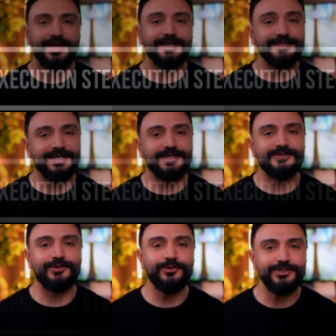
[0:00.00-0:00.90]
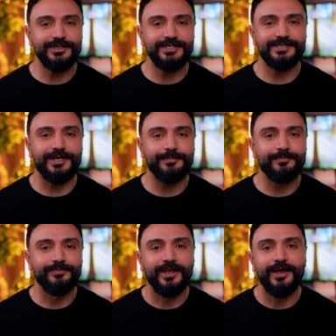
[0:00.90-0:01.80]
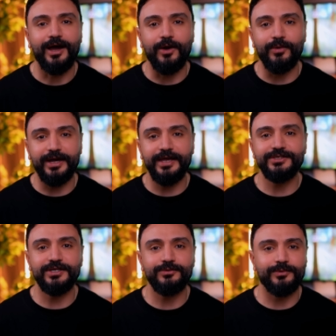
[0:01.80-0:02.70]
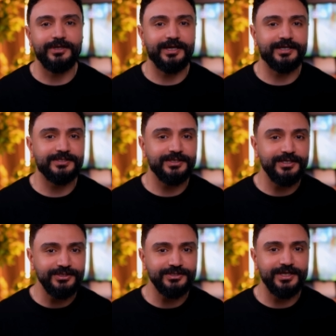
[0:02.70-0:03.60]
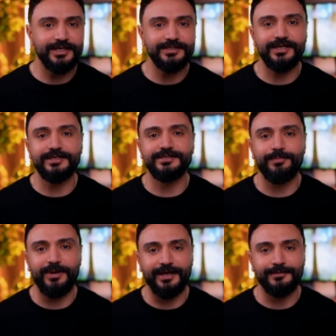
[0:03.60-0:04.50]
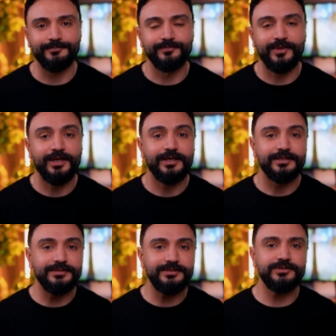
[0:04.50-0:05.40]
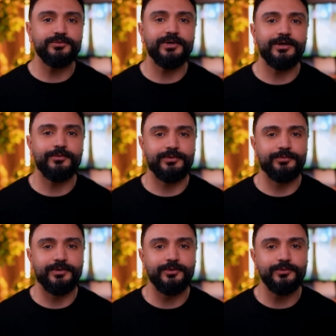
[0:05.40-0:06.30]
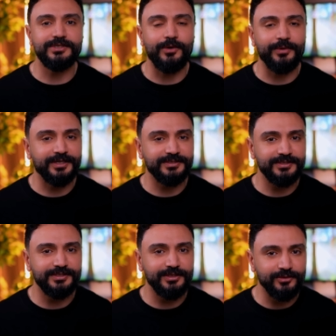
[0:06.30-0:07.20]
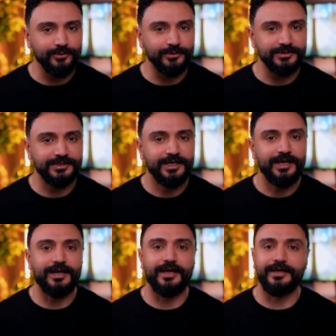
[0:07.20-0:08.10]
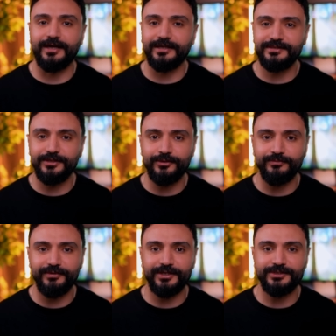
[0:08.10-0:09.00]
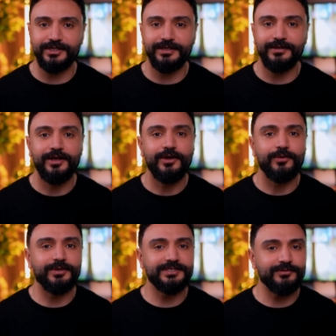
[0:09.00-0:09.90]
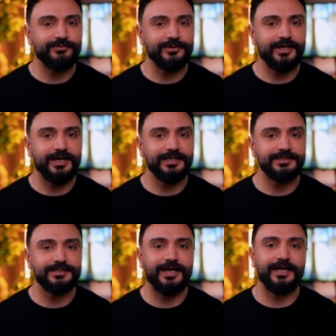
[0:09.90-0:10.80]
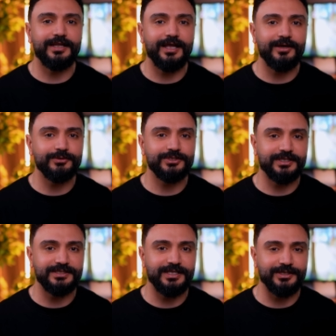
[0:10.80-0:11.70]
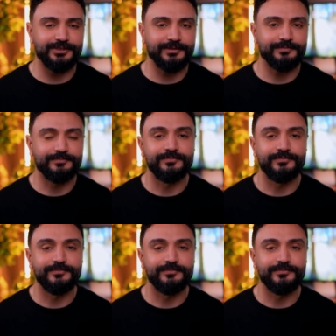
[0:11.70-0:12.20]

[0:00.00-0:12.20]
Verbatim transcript: In the execution step, uh, our agent will carry each task in the plan. This is where we will use our existing tools like currency conversion, weather forecast, and language translation.